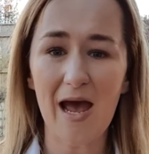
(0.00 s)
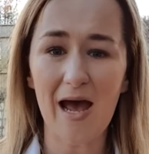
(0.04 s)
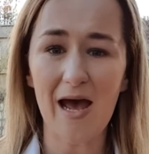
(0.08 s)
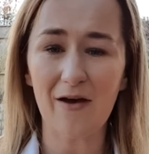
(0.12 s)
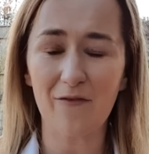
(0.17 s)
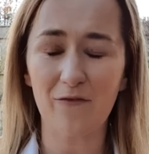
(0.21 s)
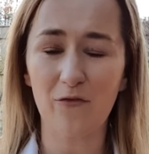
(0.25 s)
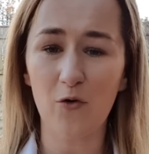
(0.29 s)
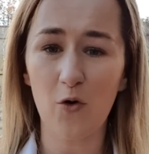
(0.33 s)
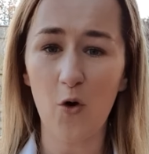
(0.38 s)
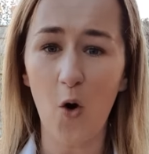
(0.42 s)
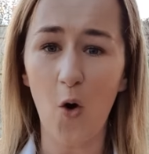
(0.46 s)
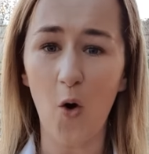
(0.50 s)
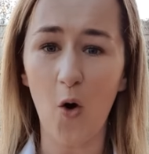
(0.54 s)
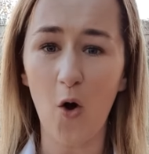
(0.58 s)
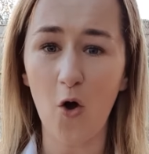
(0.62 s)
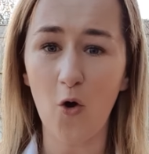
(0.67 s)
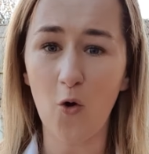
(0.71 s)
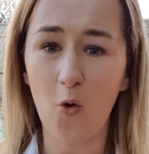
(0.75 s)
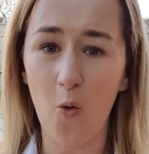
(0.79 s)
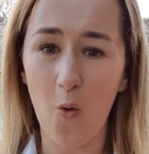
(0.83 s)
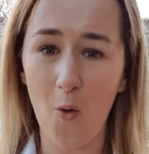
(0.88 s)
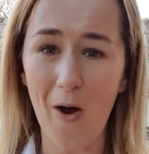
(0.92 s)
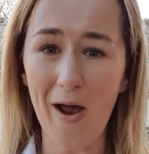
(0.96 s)
have got
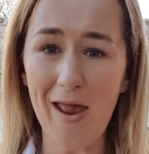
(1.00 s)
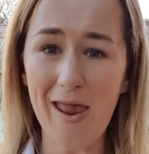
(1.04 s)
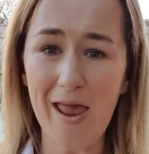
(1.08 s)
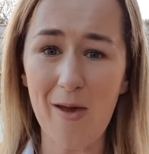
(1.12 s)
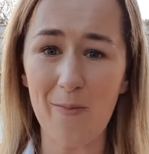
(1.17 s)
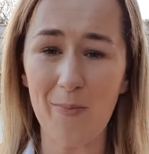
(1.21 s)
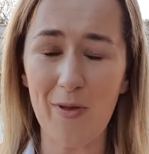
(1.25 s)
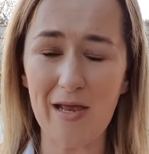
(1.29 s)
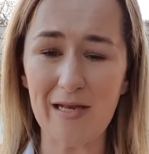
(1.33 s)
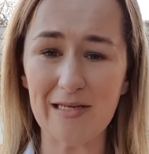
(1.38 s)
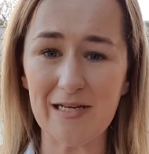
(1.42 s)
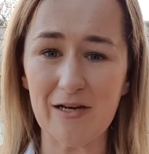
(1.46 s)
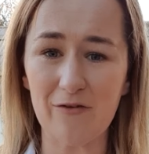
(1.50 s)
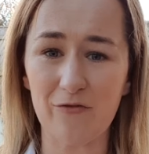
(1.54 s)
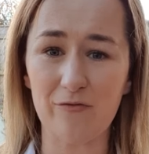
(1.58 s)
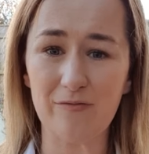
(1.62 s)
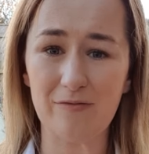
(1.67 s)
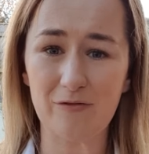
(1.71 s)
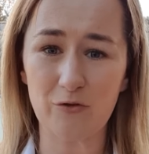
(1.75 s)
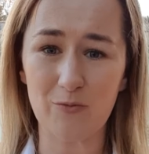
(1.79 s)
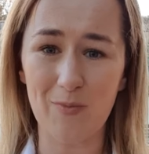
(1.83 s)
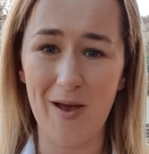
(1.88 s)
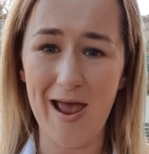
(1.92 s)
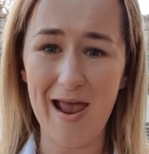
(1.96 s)
quite a big
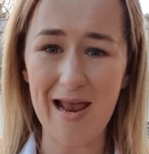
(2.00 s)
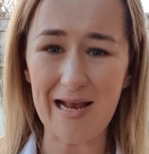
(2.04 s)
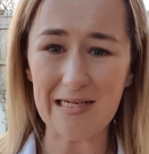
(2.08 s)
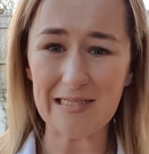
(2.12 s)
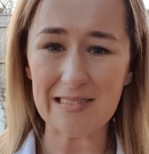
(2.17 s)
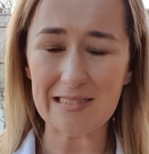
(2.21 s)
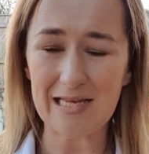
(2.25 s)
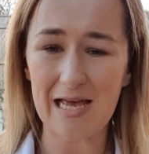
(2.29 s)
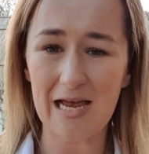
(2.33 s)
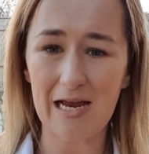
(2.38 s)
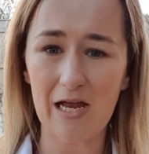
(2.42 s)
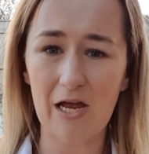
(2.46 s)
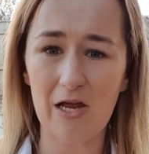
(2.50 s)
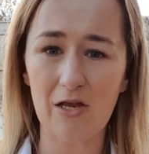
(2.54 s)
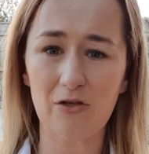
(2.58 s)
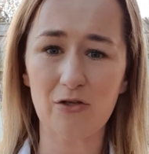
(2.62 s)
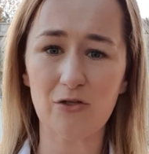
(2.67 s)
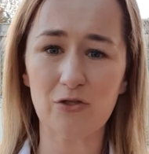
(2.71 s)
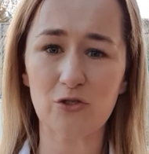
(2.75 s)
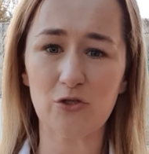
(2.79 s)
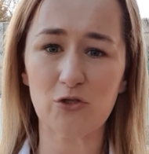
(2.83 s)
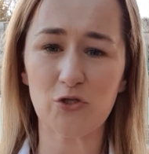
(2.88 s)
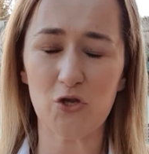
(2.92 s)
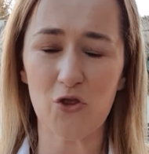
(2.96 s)
difference from 8
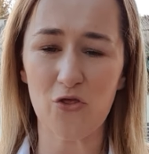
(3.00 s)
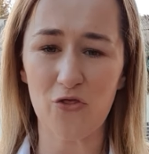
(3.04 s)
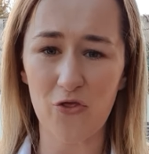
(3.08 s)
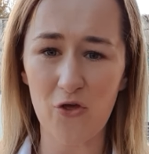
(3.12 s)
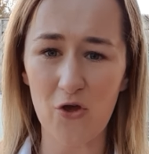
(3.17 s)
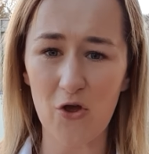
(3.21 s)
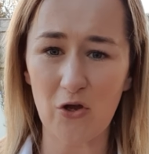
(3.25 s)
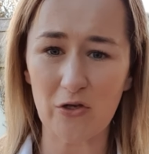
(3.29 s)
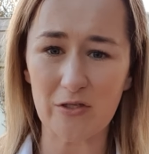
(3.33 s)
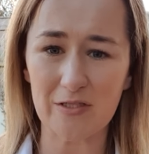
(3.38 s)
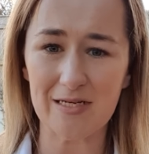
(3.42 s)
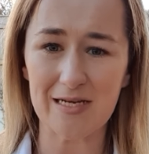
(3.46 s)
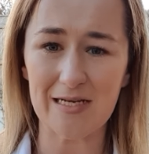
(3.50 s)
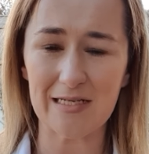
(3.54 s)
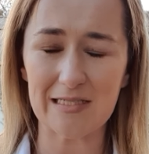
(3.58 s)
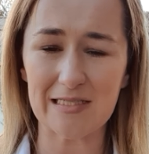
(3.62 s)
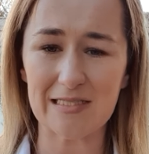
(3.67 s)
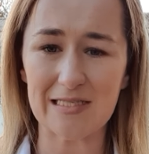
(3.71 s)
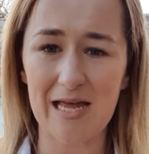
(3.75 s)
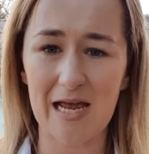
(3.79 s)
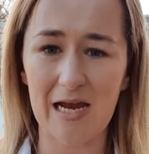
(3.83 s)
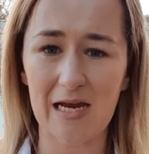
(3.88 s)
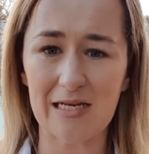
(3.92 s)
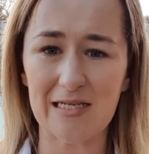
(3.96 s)
seconds to 13
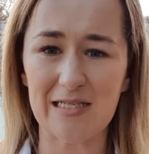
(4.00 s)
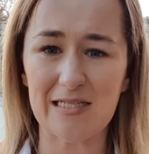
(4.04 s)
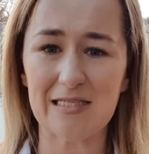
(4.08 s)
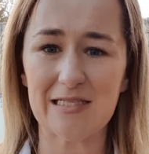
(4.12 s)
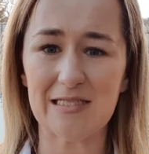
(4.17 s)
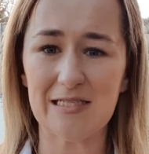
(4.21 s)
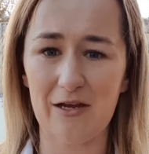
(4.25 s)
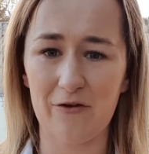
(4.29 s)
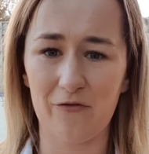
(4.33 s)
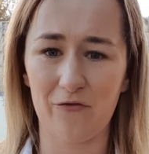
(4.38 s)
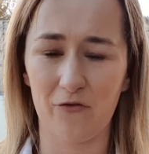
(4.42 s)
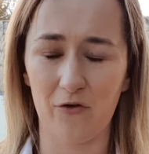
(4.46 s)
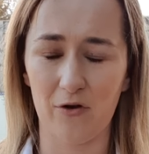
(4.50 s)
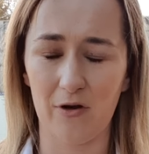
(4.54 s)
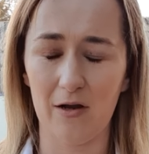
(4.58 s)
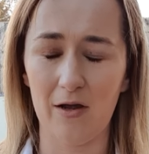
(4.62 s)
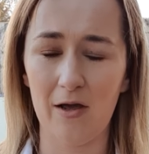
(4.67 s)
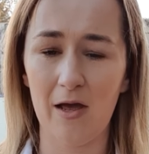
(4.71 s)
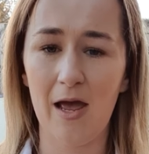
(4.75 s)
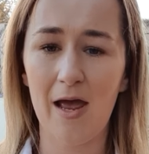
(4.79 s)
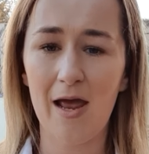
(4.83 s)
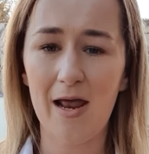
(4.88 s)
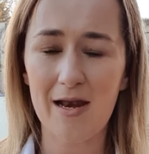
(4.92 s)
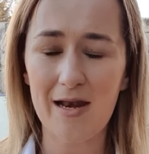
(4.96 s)
seconds different.
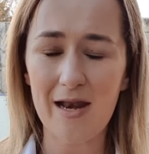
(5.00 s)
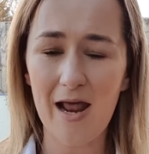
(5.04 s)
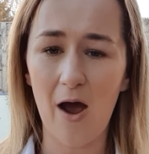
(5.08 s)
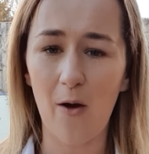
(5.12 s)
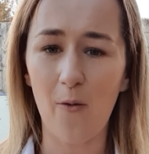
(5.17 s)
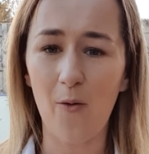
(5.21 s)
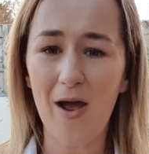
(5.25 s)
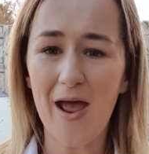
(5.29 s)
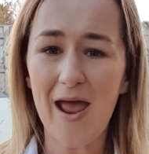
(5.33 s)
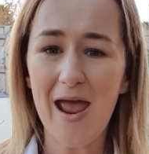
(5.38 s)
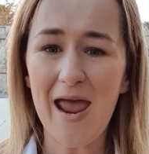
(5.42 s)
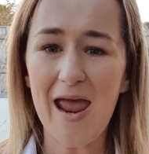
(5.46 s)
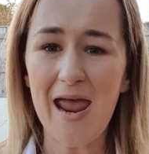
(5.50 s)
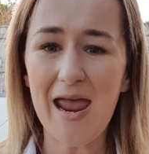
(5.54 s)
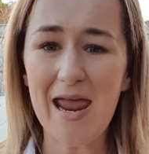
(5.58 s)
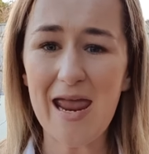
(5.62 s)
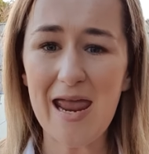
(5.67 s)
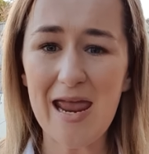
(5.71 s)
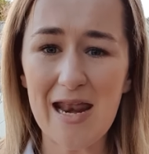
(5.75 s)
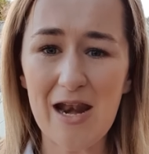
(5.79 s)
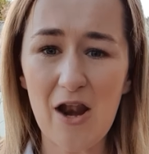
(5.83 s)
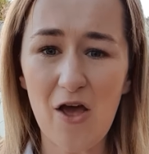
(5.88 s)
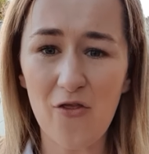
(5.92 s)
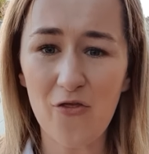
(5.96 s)
Now,
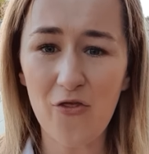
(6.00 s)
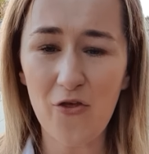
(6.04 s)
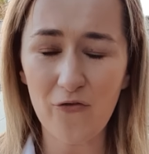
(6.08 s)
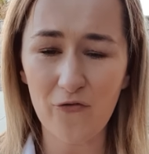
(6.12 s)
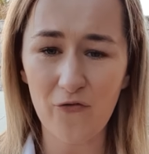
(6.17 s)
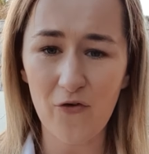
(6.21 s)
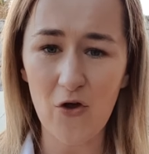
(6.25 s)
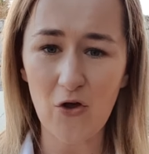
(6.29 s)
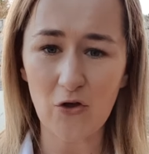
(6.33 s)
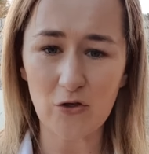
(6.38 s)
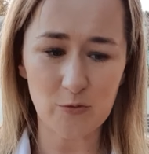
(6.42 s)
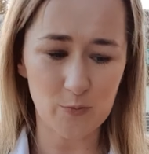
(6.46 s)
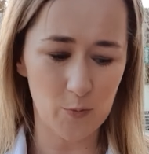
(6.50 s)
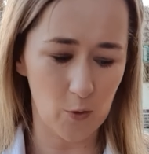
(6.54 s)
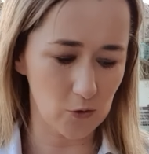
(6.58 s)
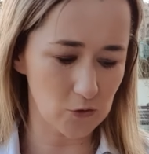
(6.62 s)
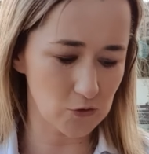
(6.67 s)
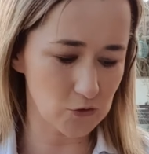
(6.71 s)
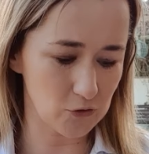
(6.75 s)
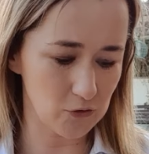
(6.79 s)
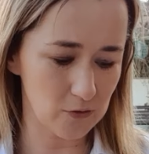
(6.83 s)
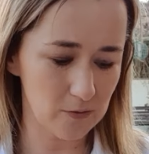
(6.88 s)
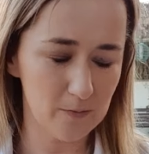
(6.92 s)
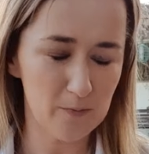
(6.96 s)
in the first
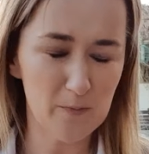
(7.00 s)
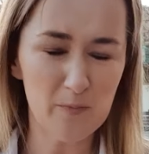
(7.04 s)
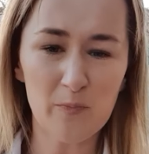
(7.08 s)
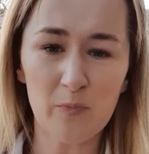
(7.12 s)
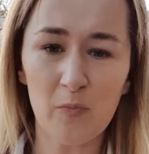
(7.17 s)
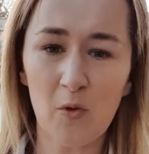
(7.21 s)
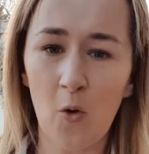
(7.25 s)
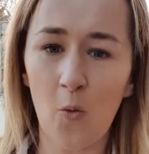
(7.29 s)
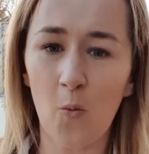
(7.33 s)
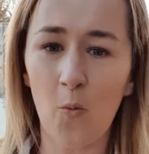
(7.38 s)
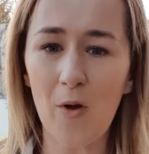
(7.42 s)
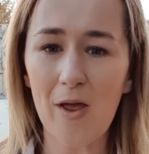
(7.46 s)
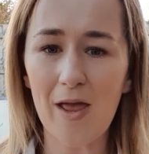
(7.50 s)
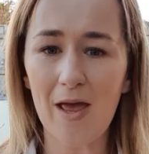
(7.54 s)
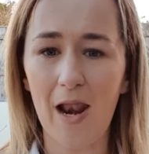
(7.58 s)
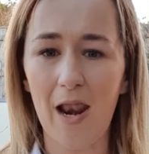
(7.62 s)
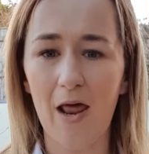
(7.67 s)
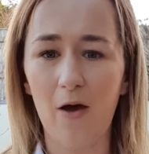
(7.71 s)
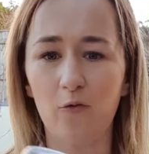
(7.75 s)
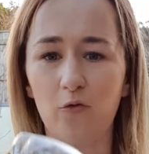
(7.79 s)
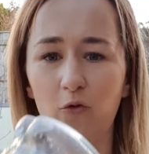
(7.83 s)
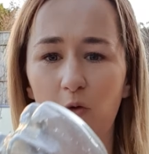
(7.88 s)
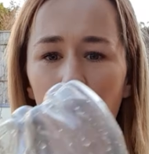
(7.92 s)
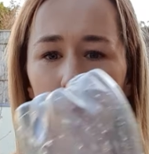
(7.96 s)
bottle, we
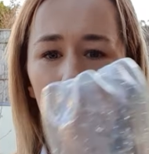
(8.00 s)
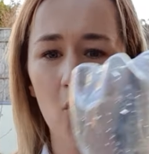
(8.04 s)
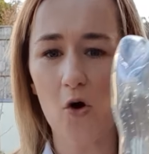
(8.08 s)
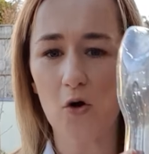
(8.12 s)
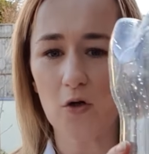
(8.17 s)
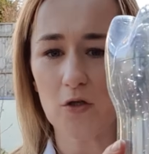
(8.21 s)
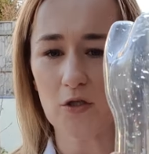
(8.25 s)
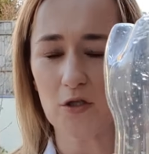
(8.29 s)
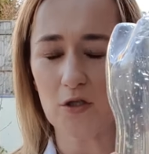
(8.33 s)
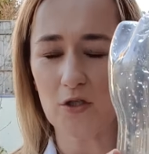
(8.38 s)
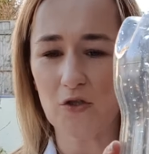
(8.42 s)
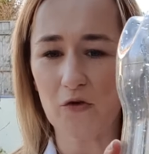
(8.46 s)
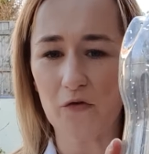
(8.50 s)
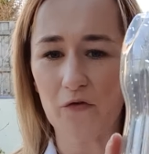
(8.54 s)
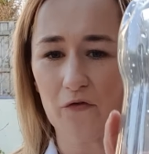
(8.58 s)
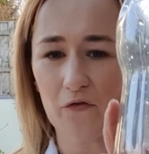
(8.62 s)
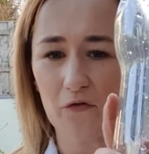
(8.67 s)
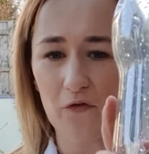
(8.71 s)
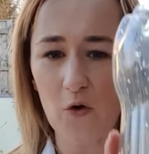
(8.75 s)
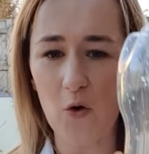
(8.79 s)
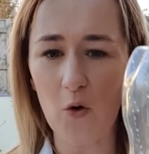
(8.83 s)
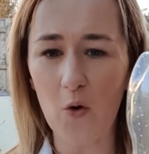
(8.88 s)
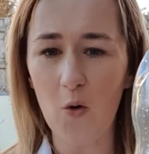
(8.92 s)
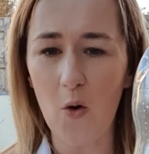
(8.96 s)
allowed the water to
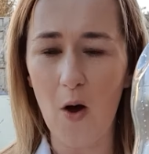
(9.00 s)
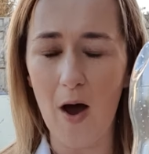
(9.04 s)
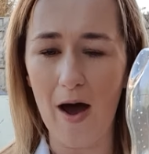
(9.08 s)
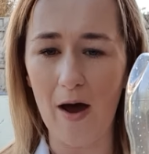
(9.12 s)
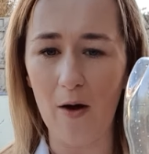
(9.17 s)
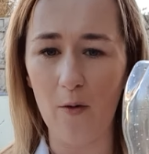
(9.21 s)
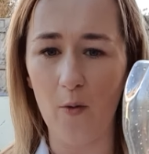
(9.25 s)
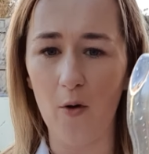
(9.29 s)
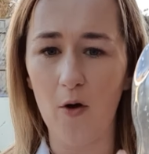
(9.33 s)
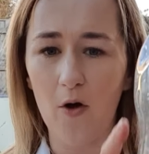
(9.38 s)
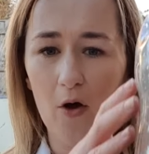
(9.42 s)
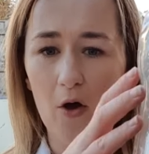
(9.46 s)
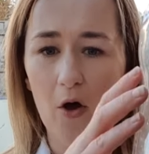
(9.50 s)
flow out